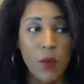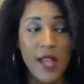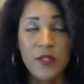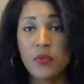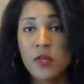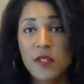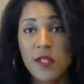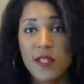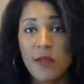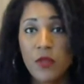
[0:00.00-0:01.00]

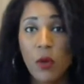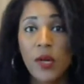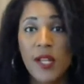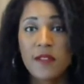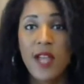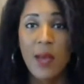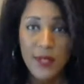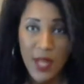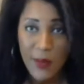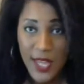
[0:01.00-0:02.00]
sources have told us time and
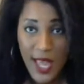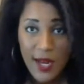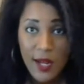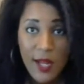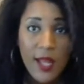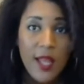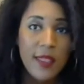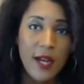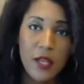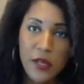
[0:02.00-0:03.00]
time again
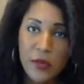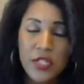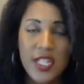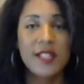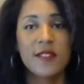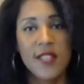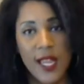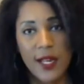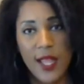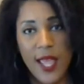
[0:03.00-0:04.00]
that a huge
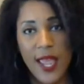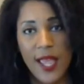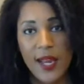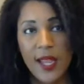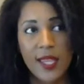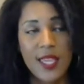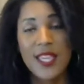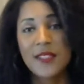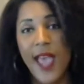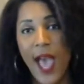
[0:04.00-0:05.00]
insight and a
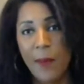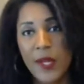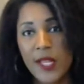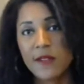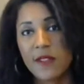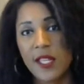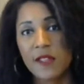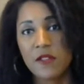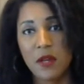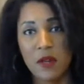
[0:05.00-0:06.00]
key to happiness
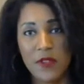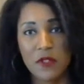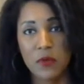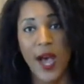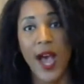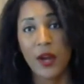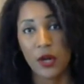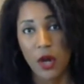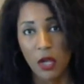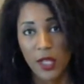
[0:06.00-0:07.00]
is service to a higher
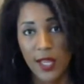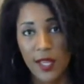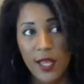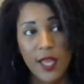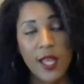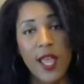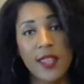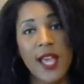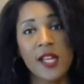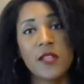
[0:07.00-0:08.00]
calling, and
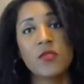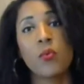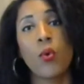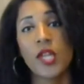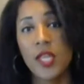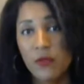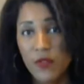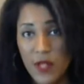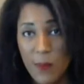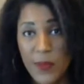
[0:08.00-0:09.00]
that is working for
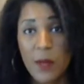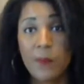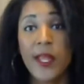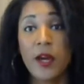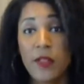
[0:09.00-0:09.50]
something bigger than